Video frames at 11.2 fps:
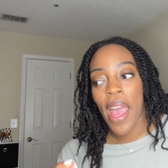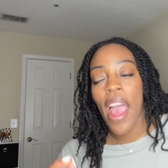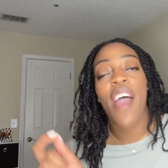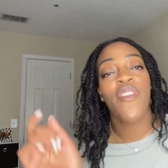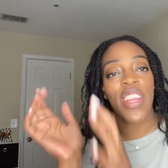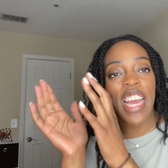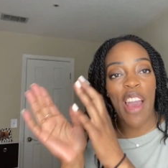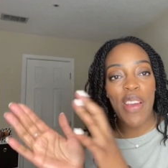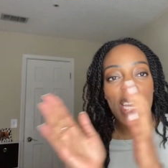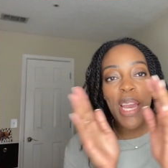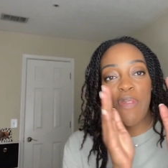I feel like how
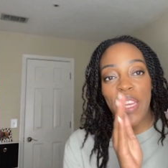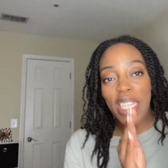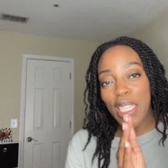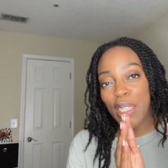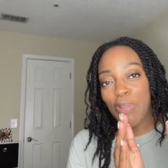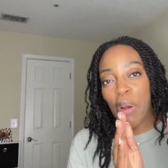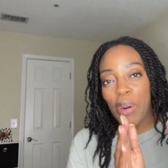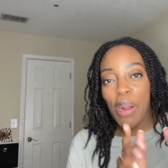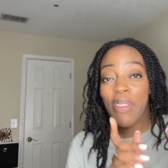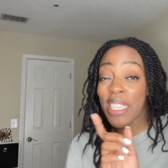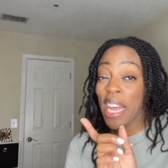I came into this
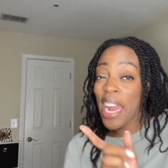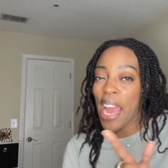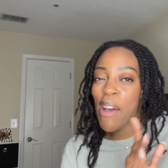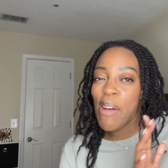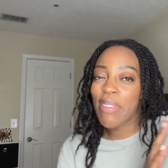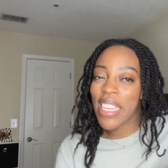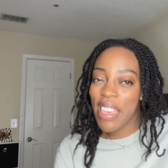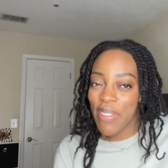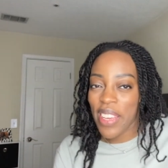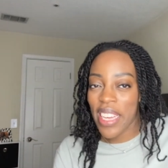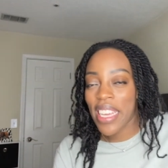program is kind of how I'm
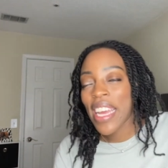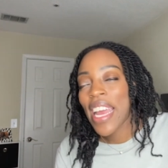leaving.